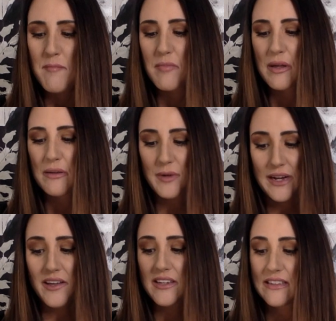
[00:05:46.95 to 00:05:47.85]
But in
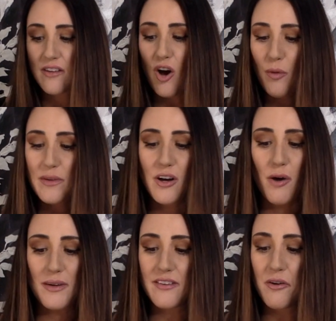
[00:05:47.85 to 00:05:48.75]
reality, it's always
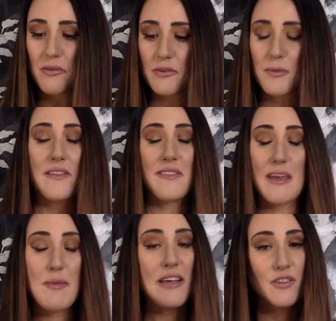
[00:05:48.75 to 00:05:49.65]
a way that
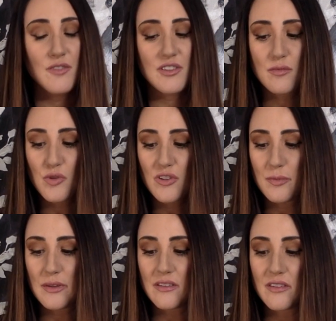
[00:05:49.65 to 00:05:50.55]
they make services more
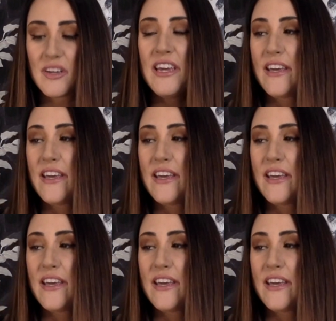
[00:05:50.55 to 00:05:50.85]
expensive.